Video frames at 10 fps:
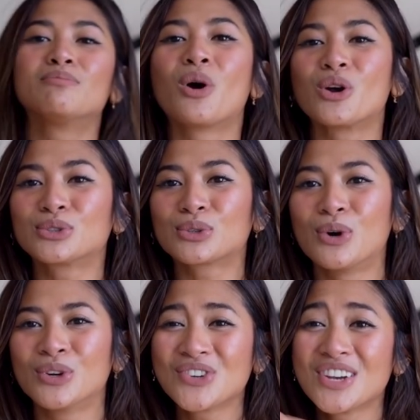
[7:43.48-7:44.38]
most
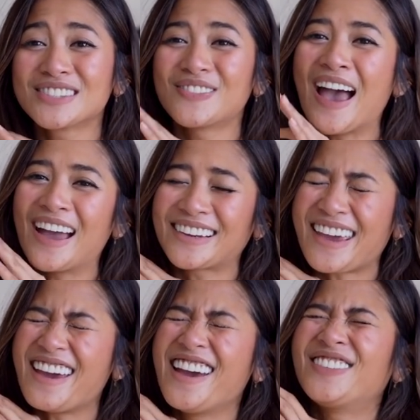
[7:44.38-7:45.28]
gorgeous bag
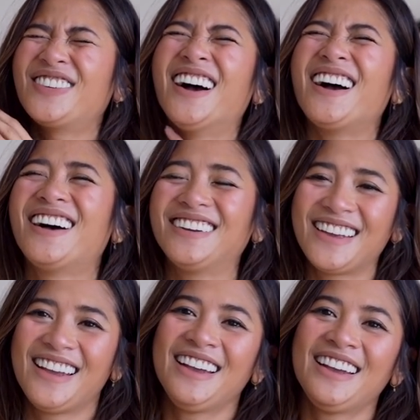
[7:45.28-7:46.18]

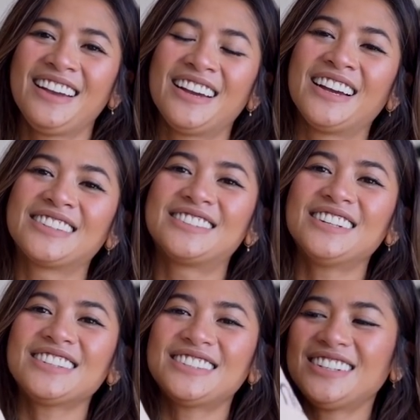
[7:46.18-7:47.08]
ever?
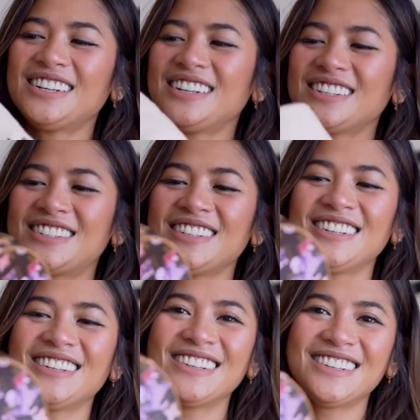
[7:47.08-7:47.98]
Da, da, da,
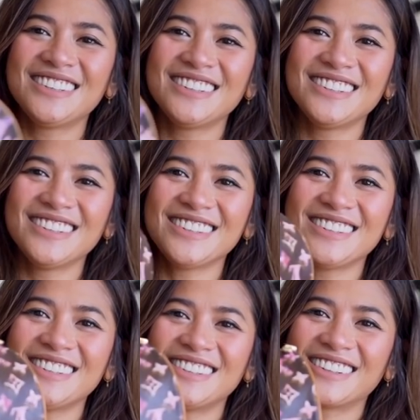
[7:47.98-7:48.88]

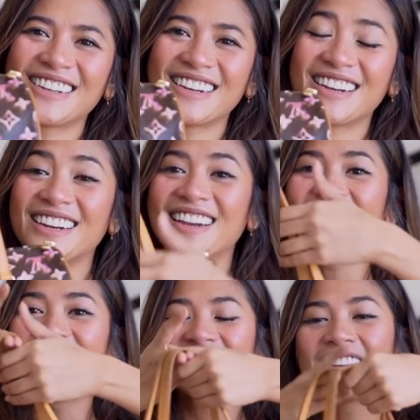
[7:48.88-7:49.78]
da. It
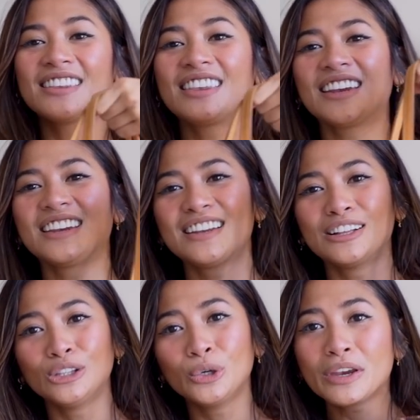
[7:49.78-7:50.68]
is the
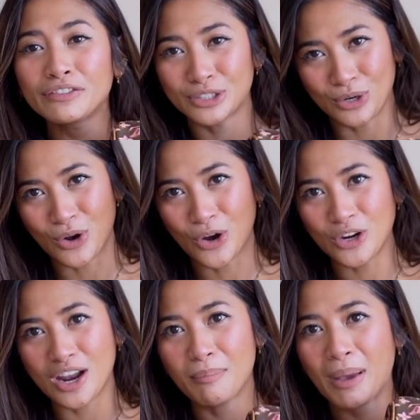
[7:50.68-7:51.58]
Louis
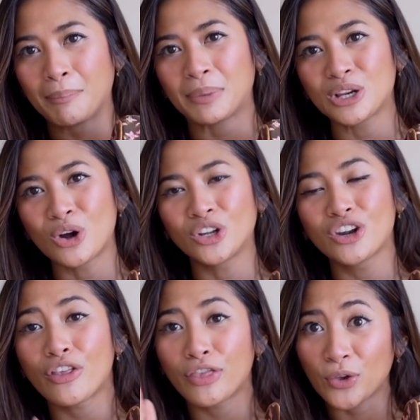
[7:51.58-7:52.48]
Vuitton
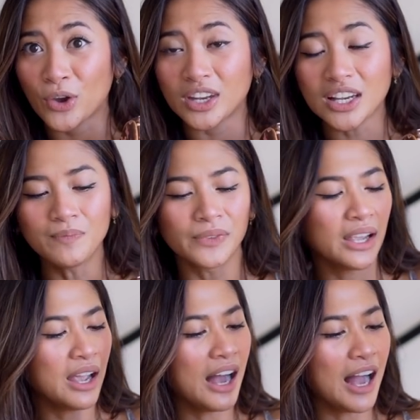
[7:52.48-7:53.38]
Papillon thirty,
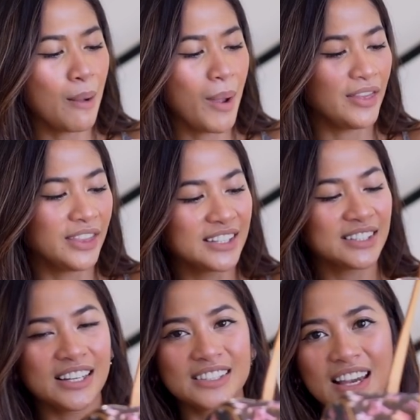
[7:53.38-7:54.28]
um, and this
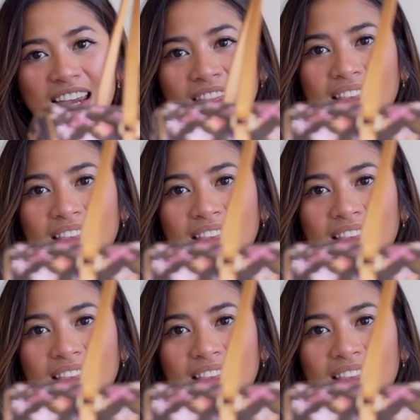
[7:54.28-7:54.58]
is in